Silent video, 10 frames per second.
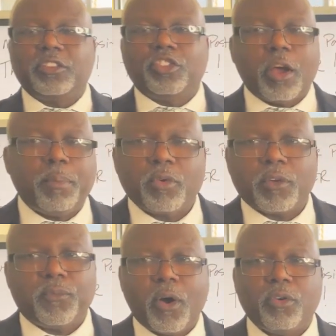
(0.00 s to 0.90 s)
jump on the
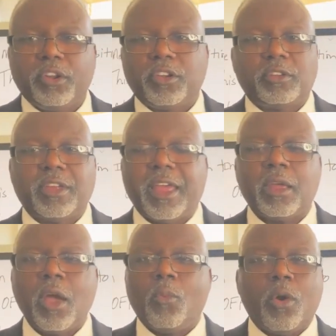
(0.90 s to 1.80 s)
phone and just
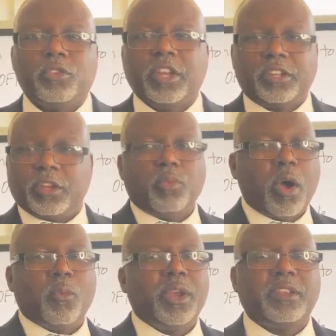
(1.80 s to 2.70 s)
say, well, this is
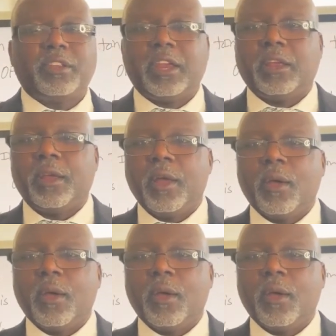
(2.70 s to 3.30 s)
what we see.